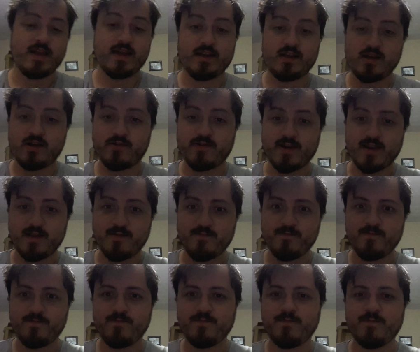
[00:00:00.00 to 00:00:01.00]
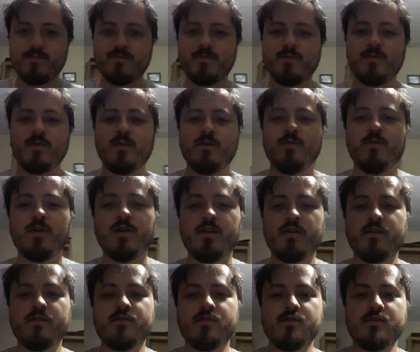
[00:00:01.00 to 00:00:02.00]
we had Laurie.
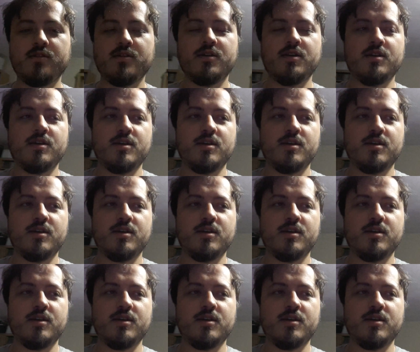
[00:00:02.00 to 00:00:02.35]
With